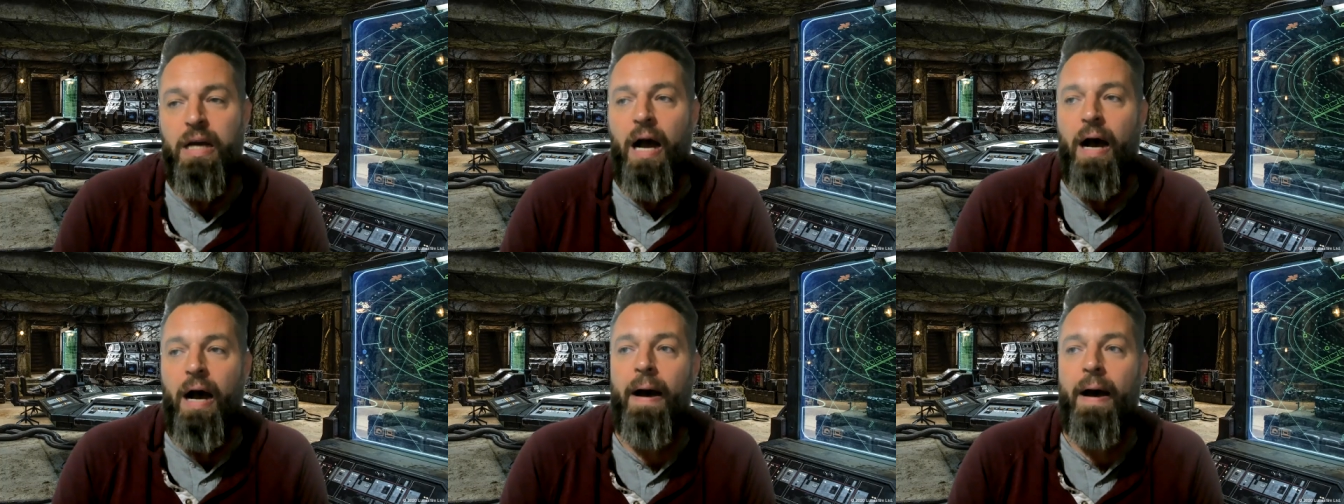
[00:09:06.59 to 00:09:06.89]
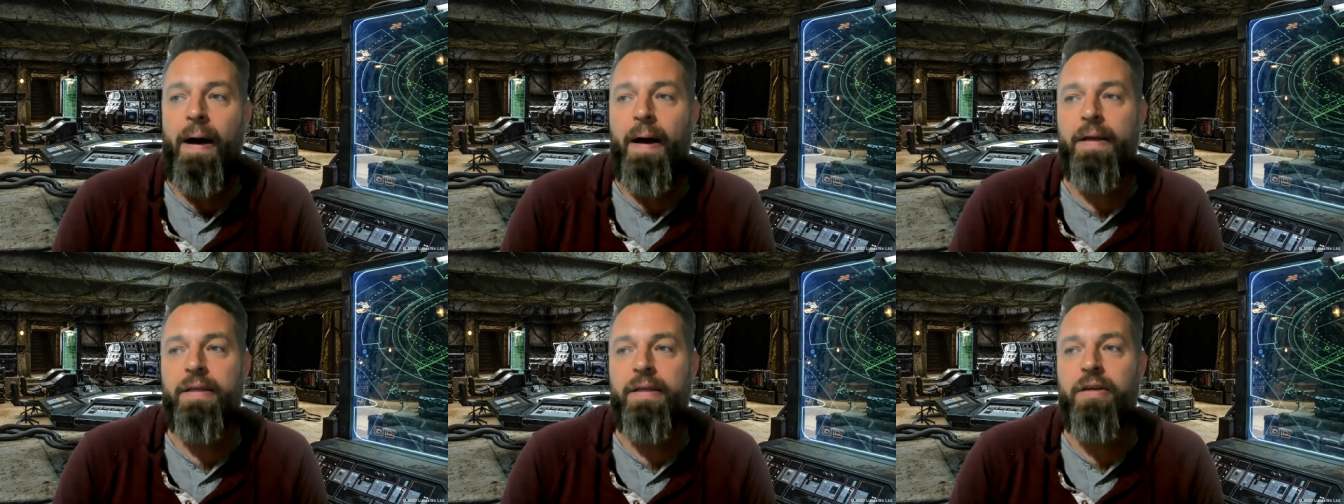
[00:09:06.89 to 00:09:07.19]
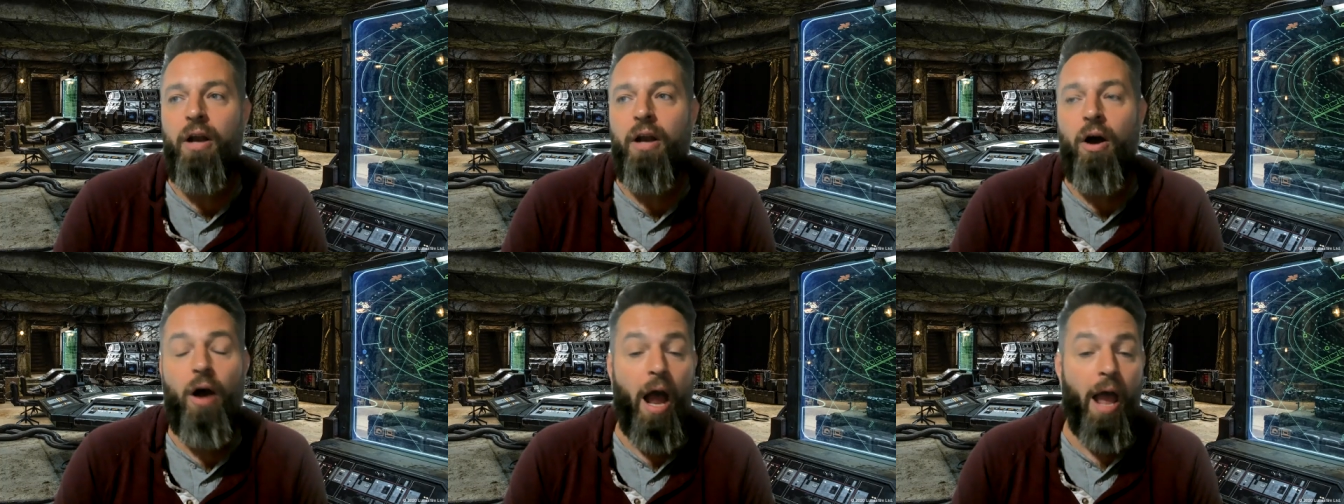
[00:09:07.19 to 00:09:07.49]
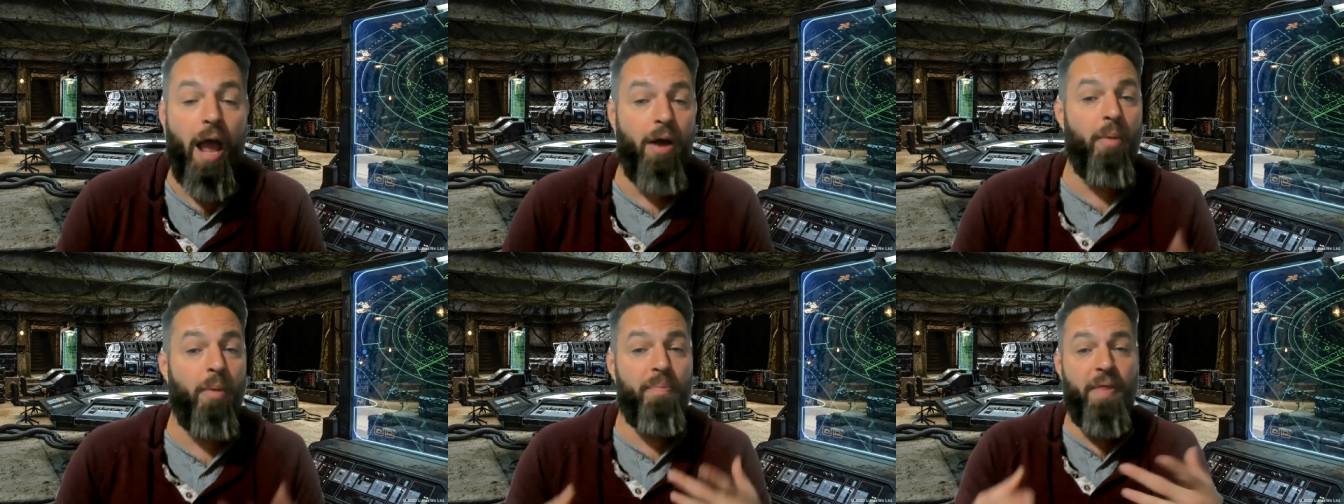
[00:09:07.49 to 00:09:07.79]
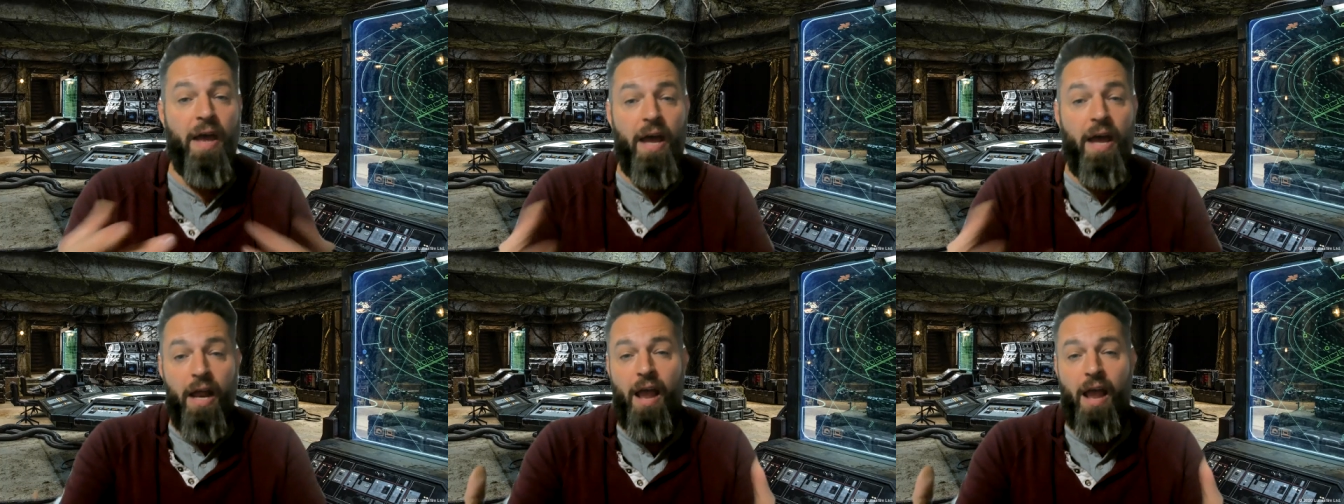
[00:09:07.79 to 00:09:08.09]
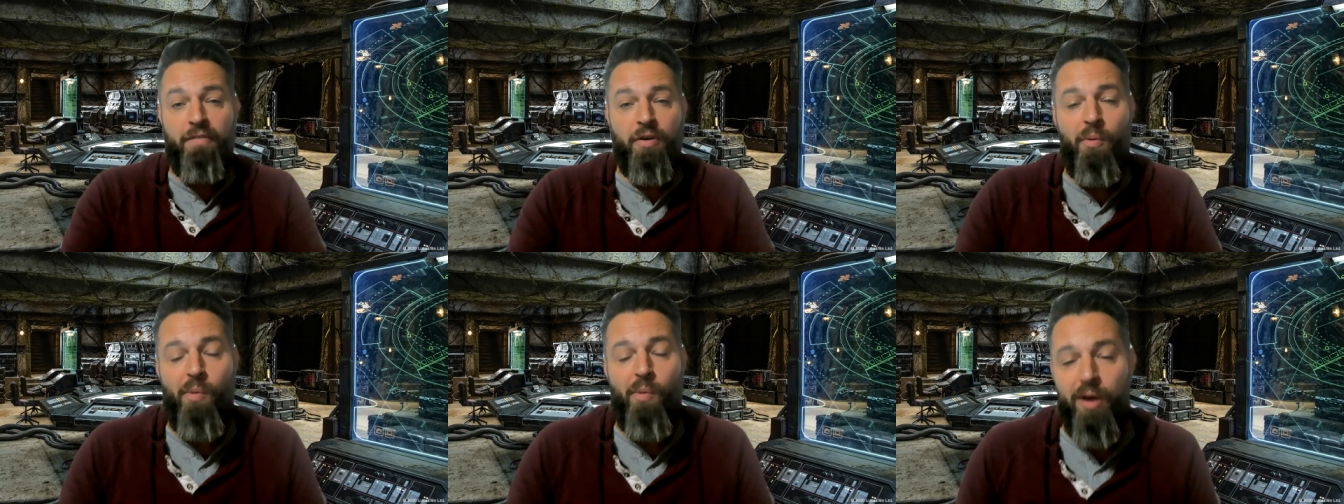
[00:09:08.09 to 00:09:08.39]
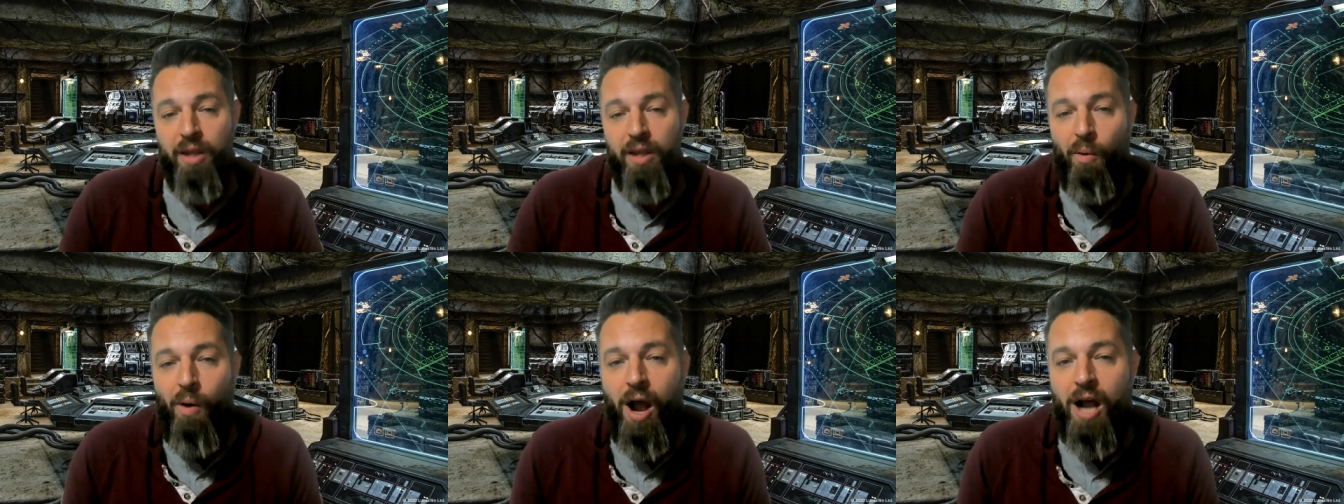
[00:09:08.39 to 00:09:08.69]
Uh, you know, I hope that everyone
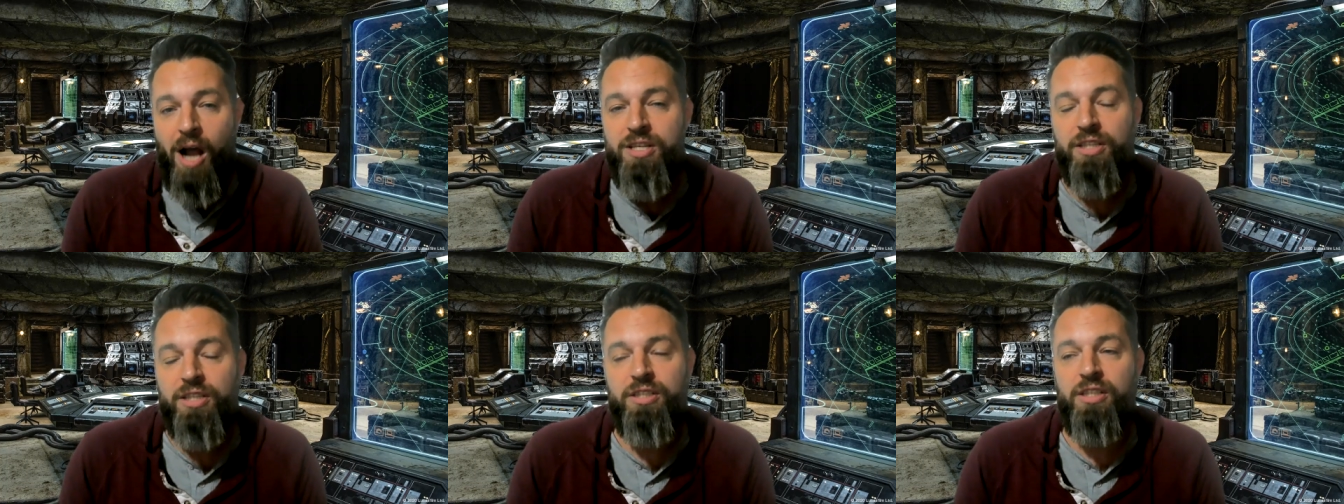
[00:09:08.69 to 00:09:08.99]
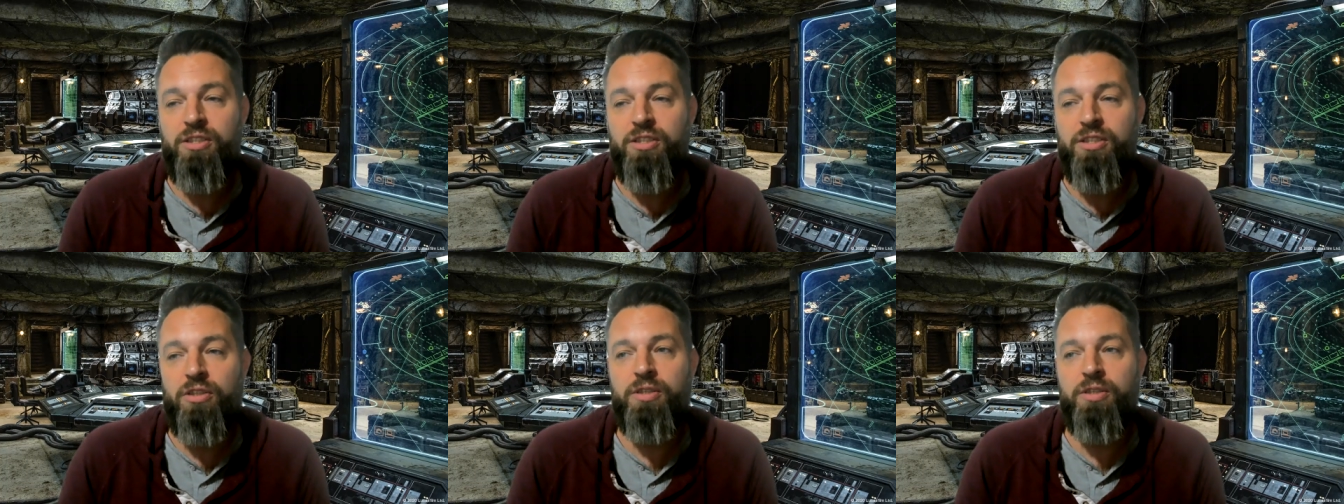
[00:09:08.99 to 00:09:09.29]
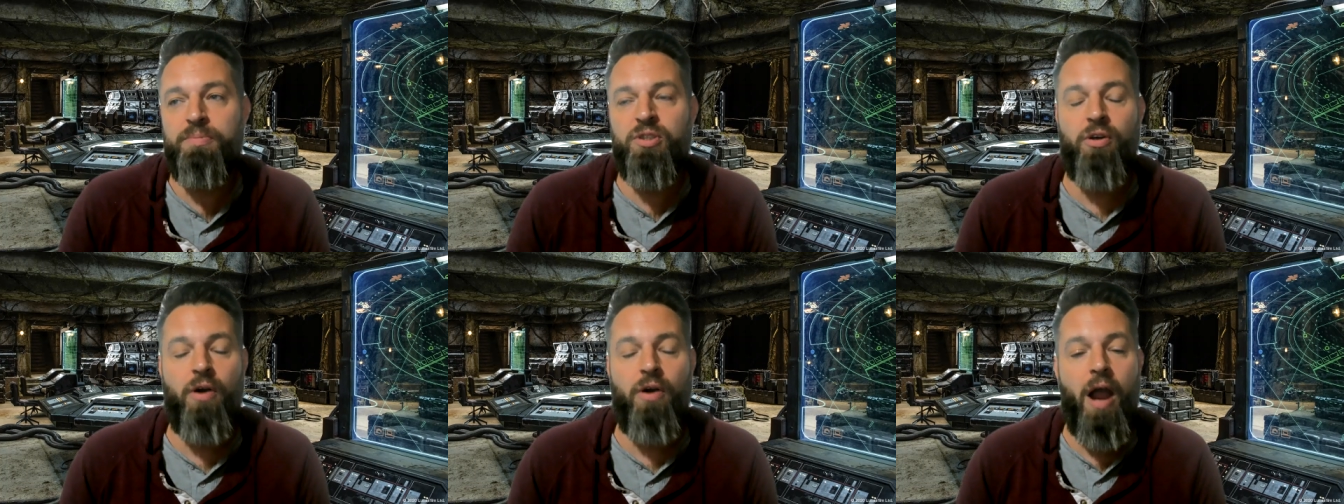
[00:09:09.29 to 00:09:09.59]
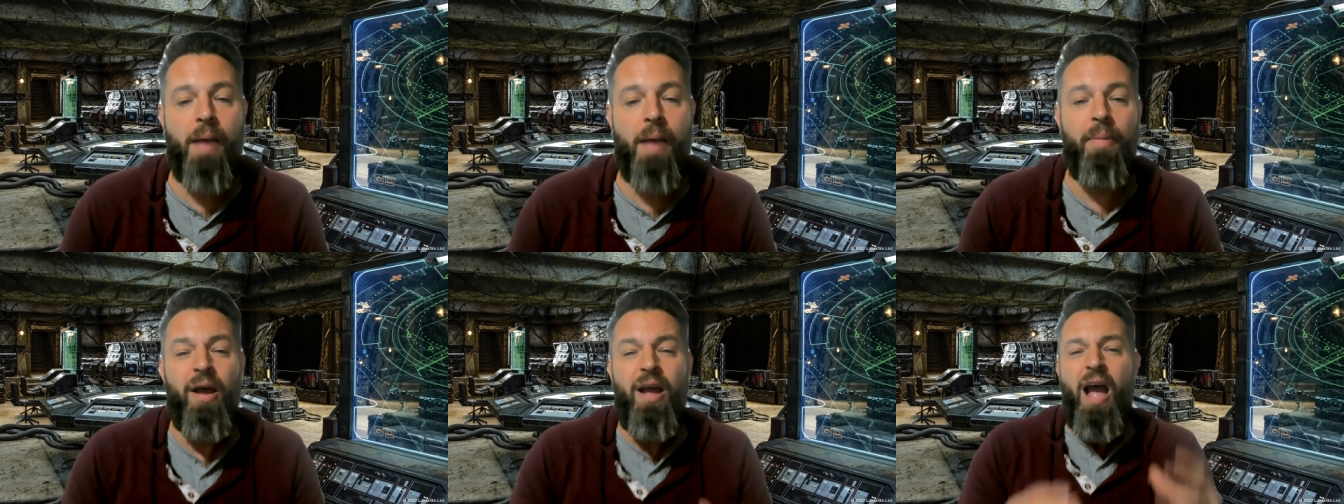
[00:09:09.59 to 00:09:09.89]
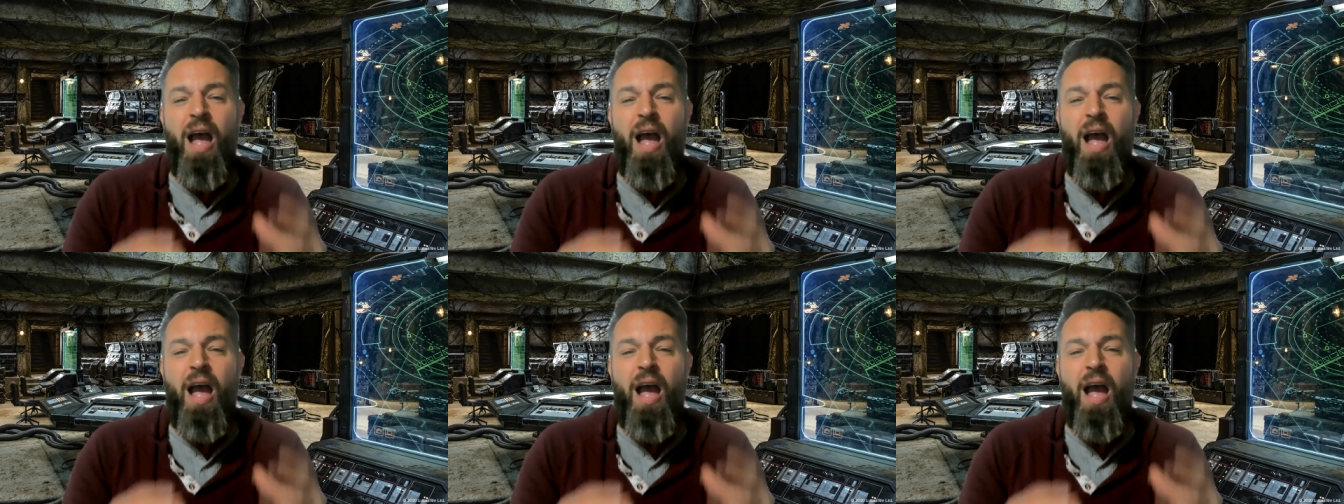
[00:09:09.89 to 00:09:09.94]
that watches this will subscribe.